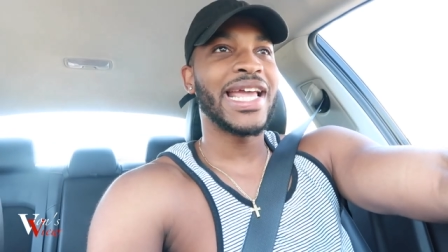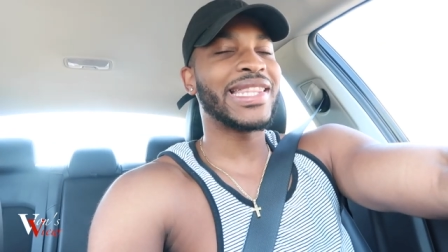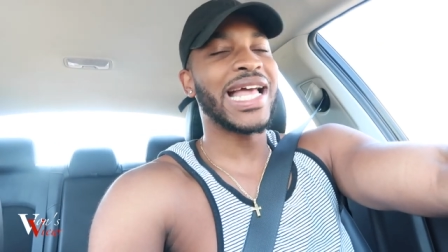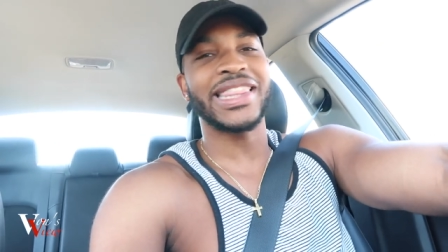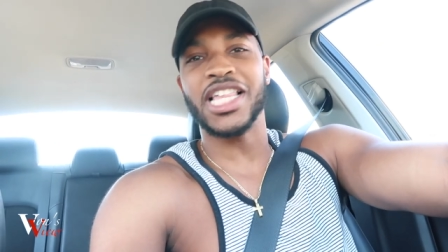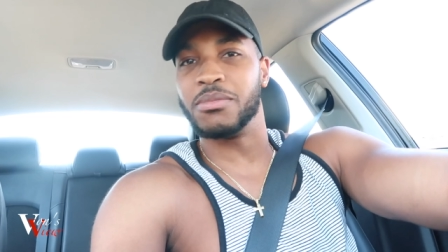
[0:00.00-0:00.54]
Hit
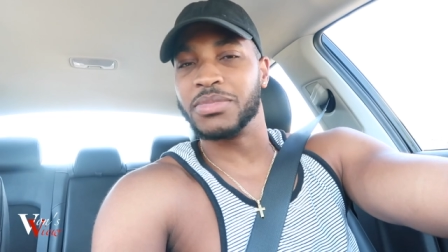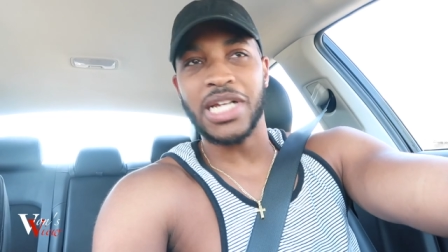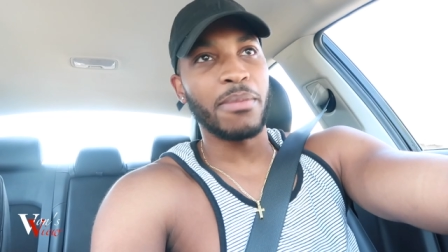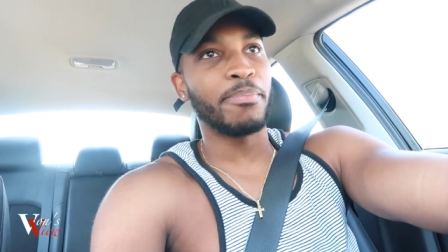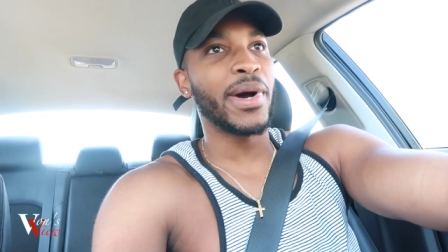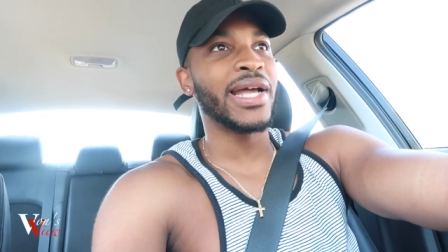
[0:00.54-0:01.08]
that thumbs
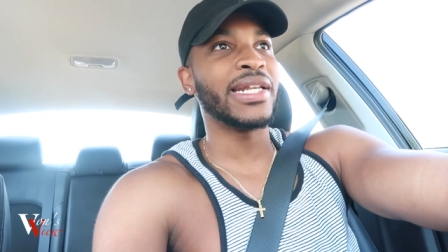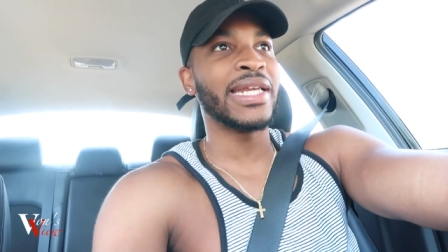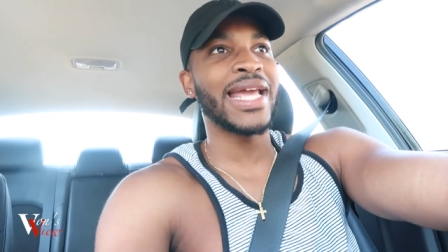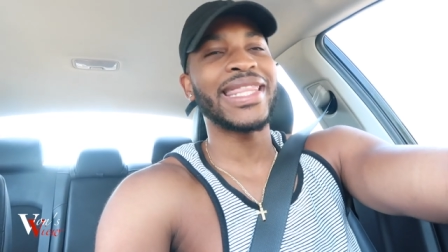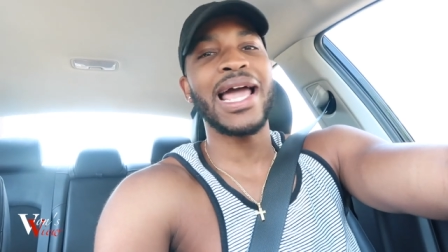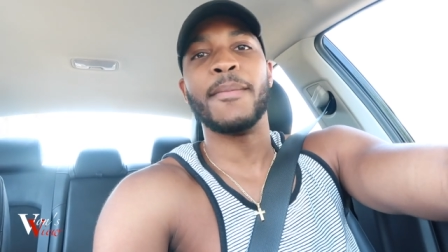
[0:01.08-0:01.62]
up button,
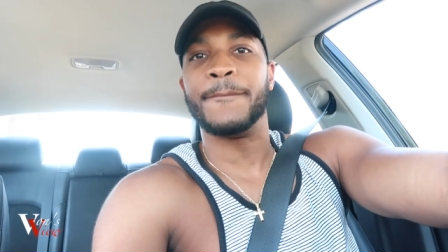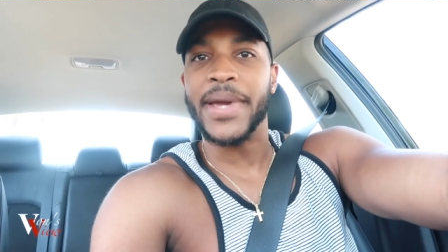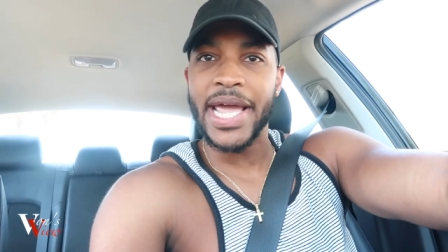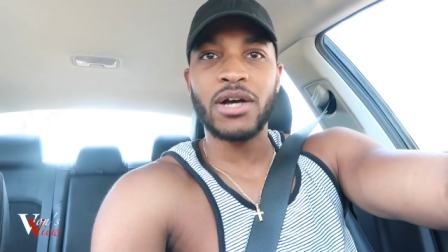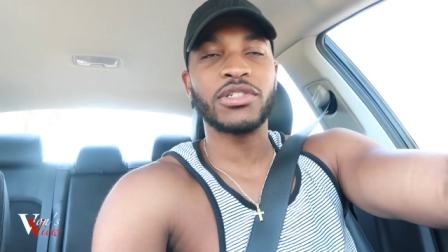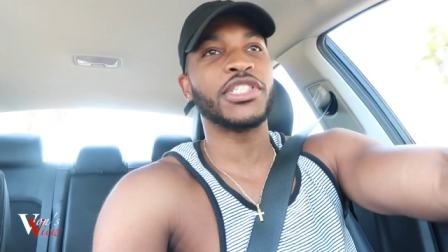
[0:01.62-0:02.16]
hit that
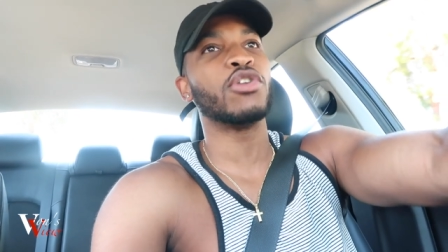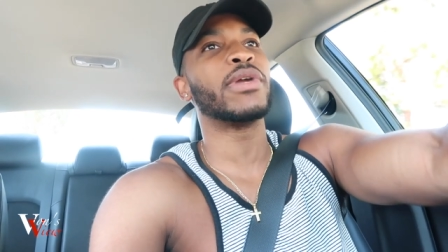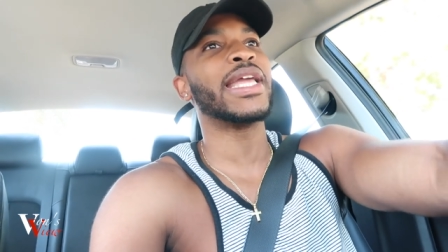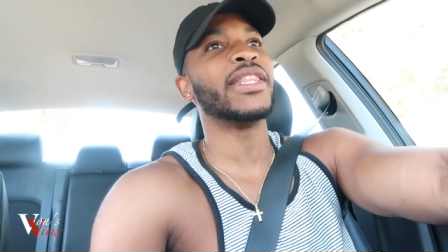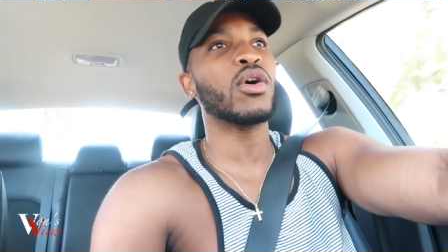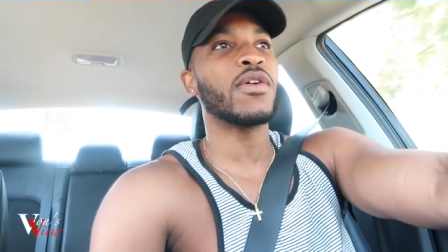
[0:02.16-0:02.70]
bell so you
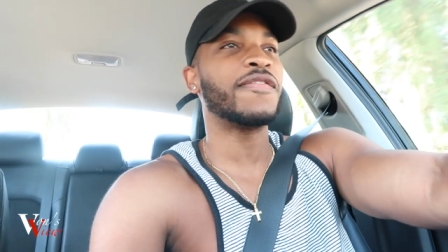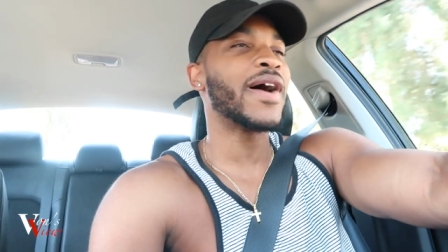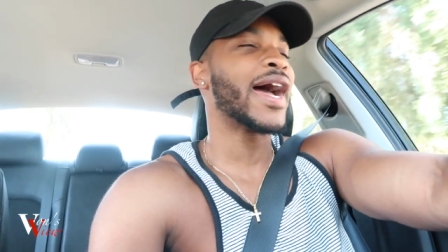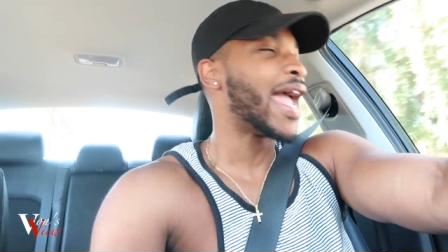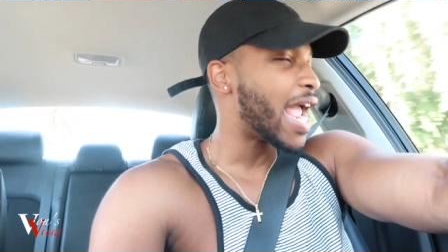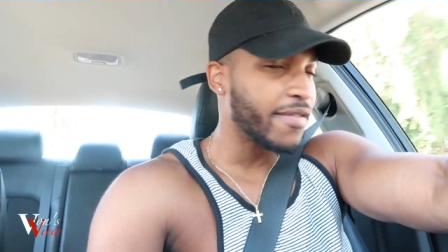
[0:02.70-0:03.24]
get
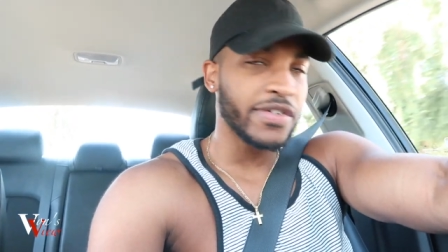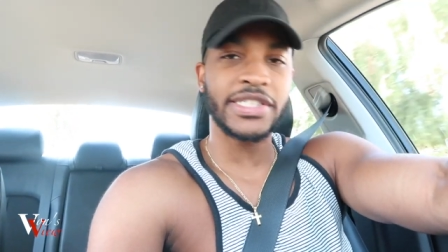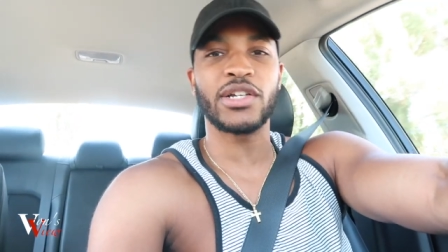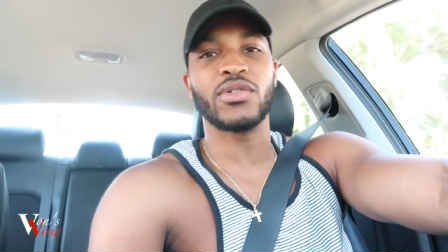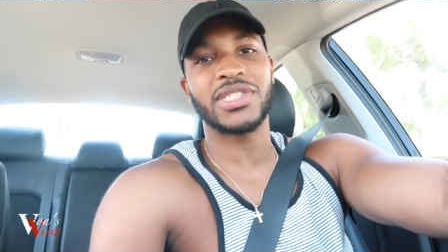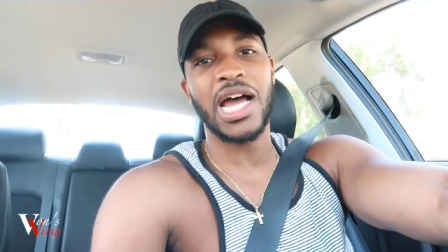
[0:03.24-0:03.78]
notified every
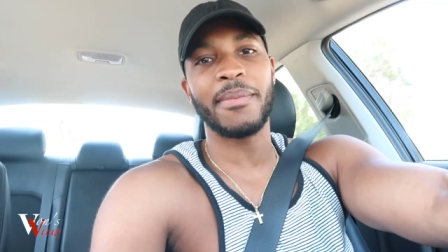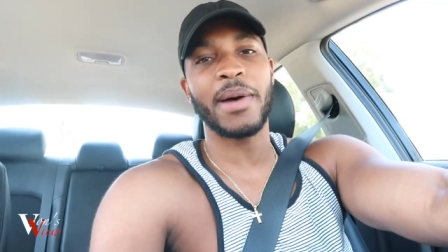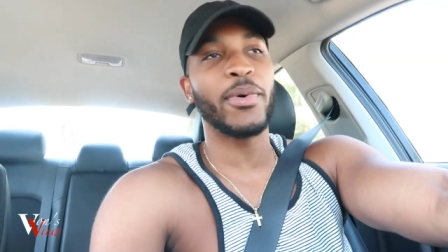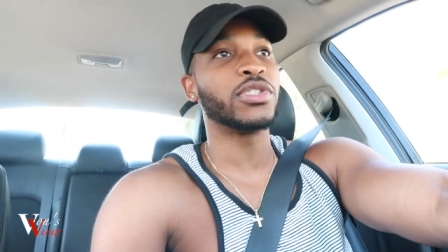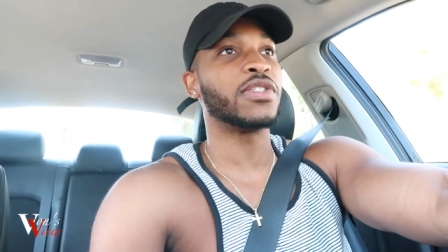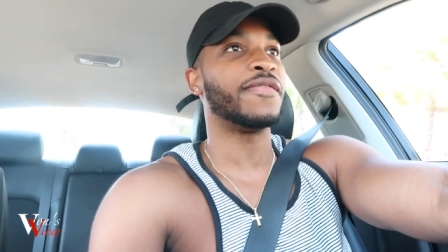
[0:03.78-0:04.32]
single time I
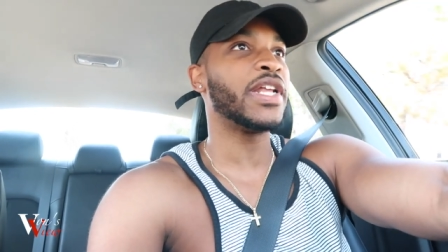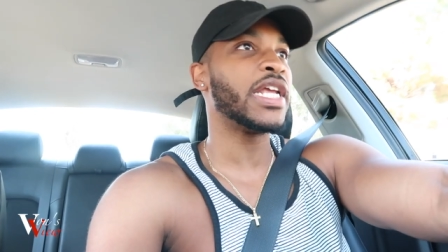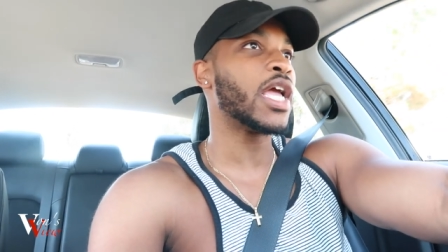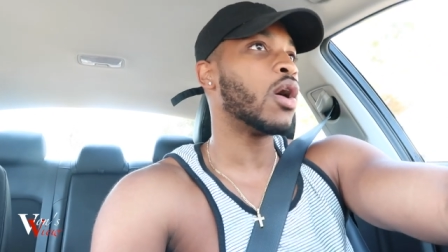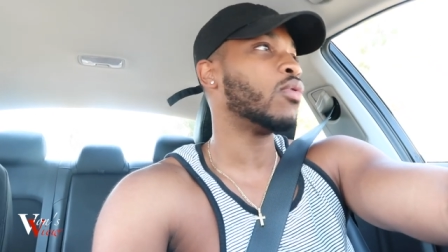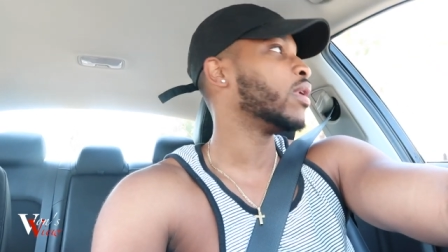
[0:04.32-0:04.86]
post a
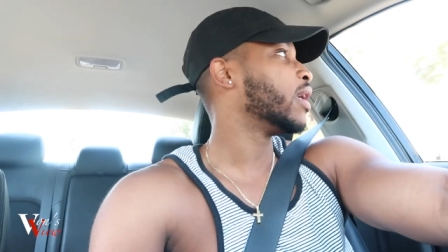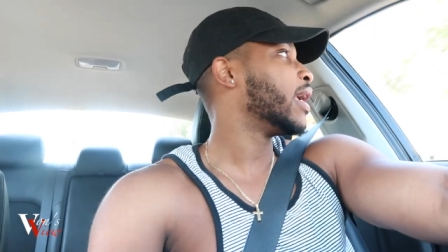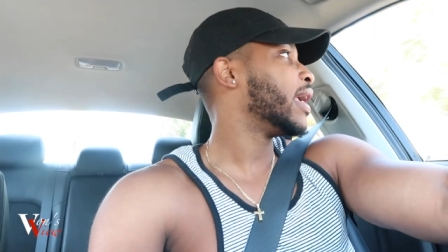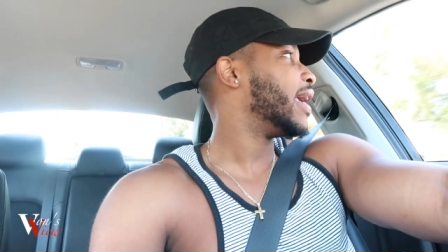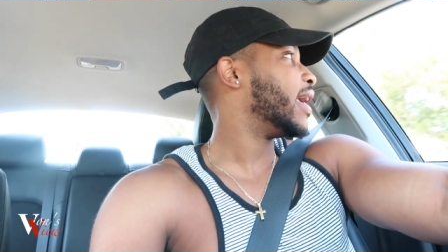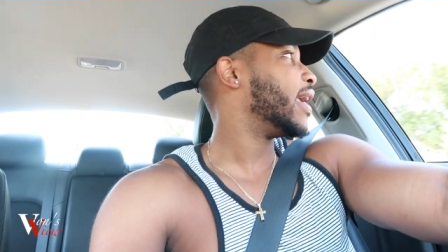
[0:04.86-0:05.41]
video.
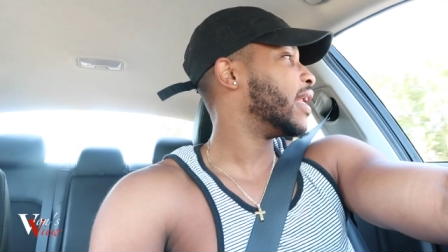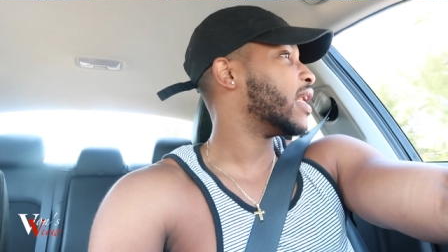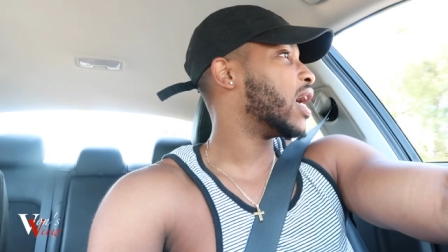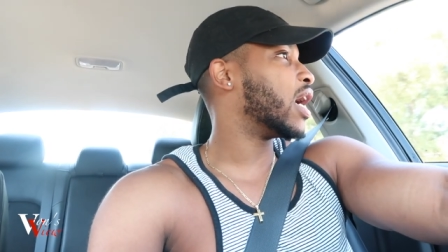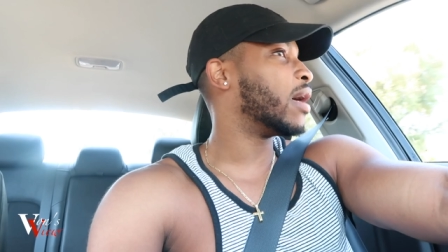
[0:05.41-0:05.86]
And